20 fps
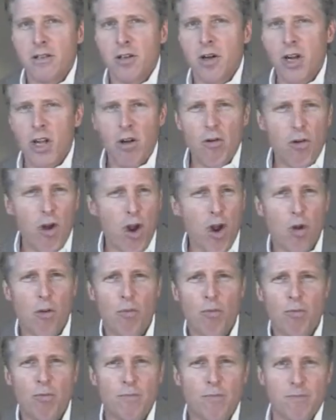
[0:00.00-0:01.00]
Go to your
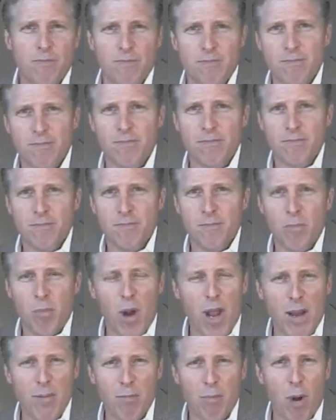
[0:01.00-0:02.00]
room.
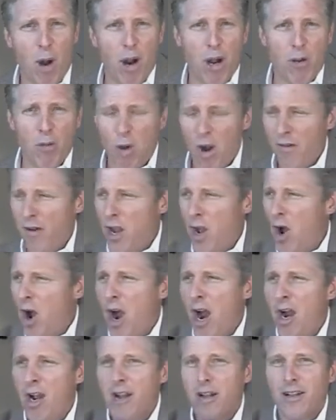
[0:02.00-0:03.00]
Brett, Bart, whoever you
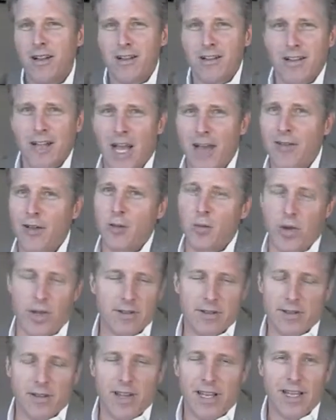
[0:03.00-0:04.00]
are. I have a
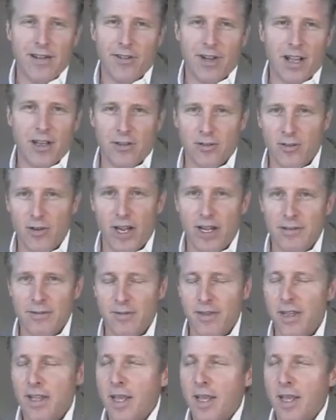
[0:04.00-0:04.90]
twin, so they never got us right.